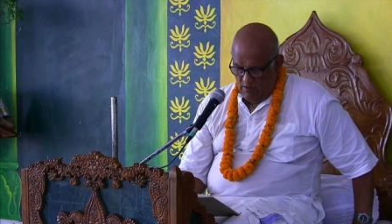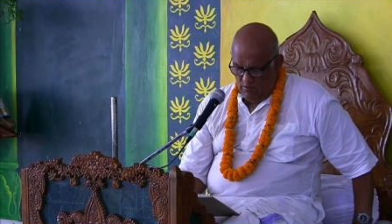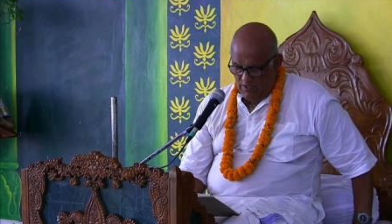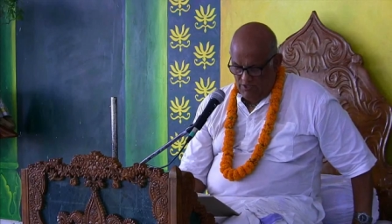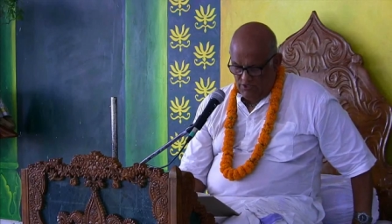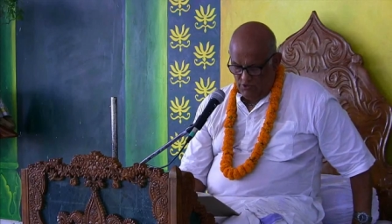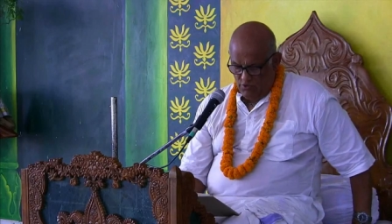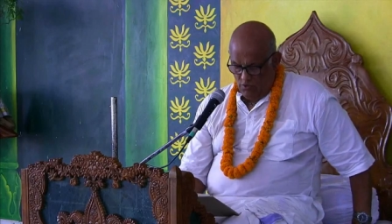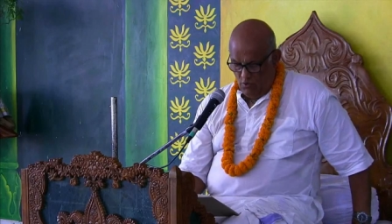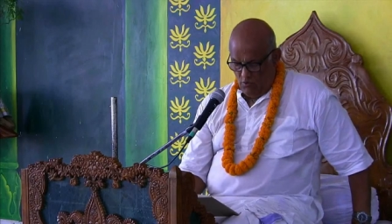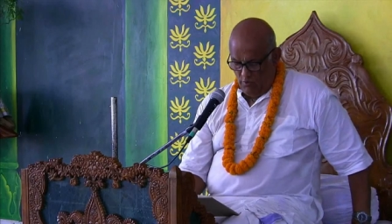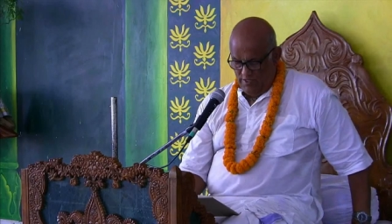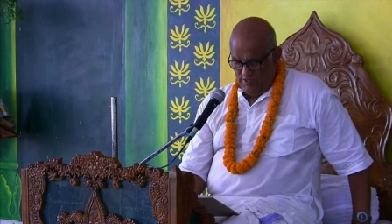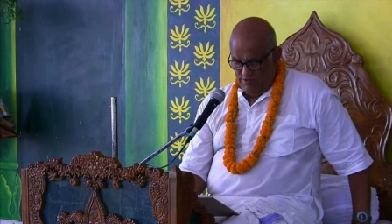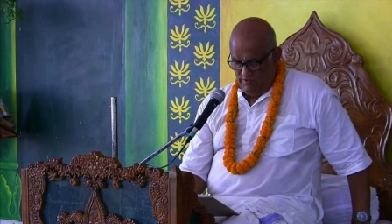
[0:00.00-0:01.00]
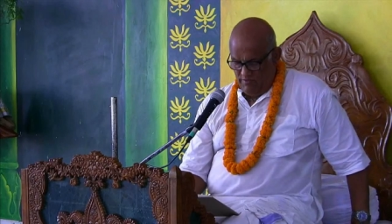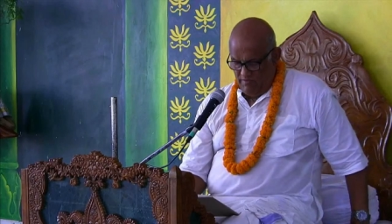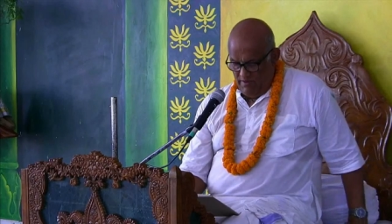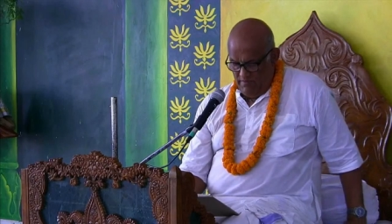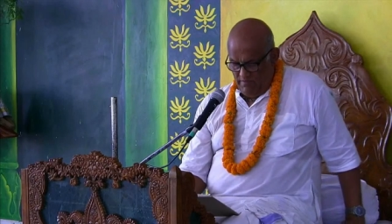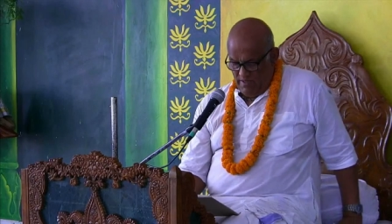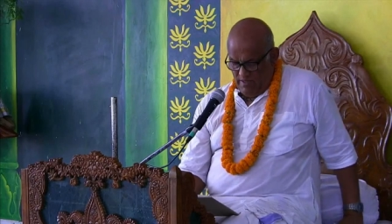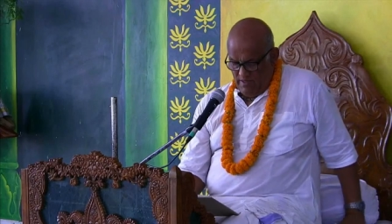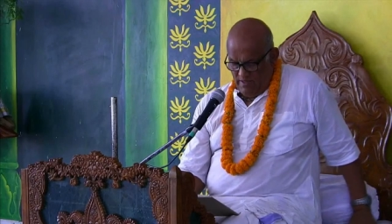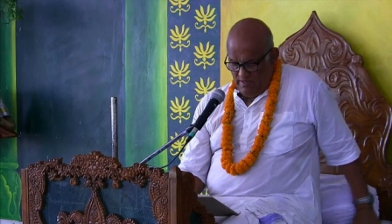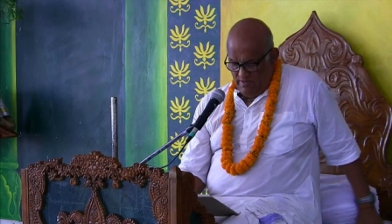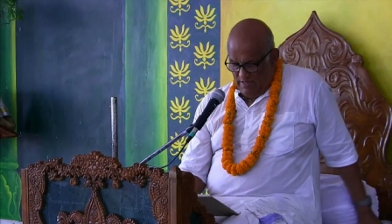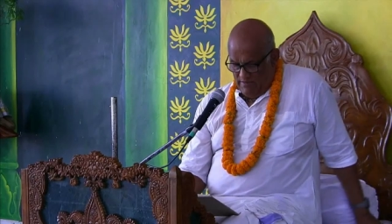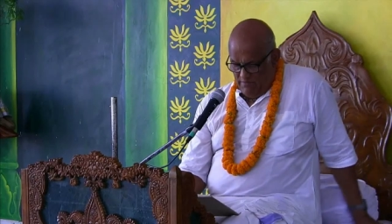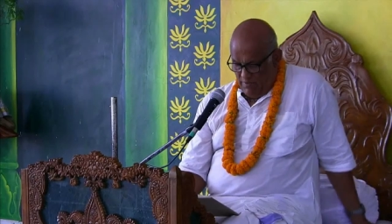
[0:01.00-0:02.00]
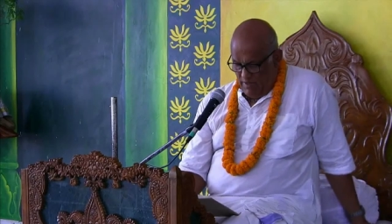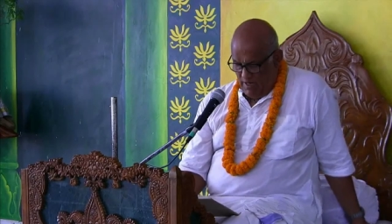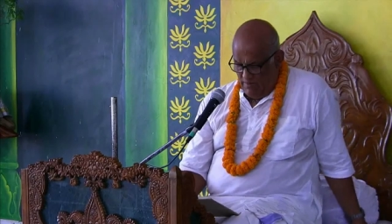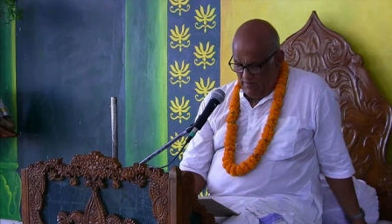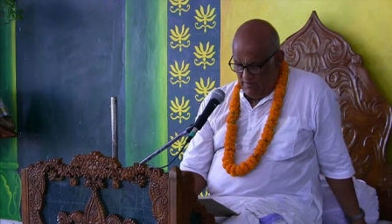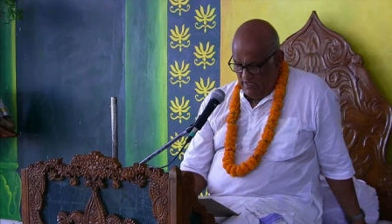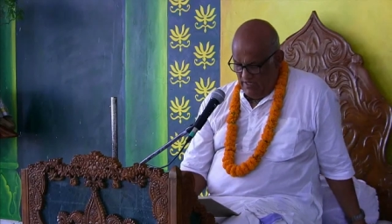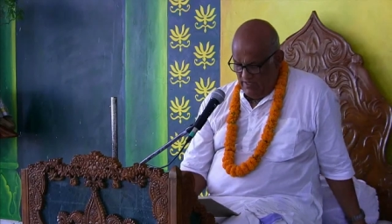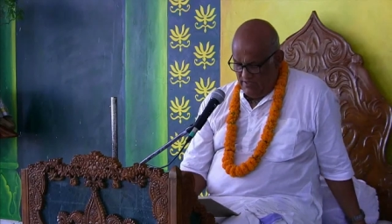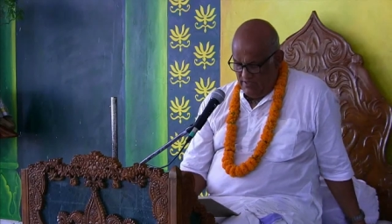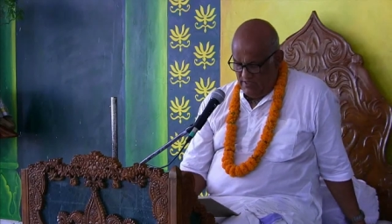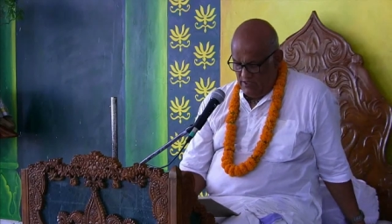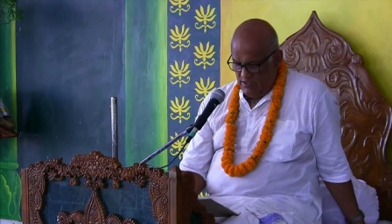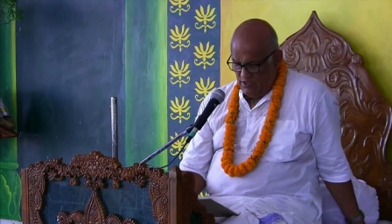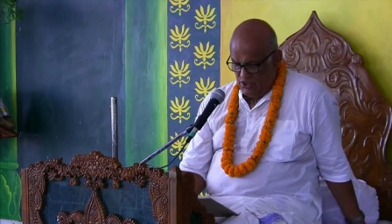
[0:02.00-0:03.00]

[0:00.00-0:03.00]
One should always remember that Brahmanas,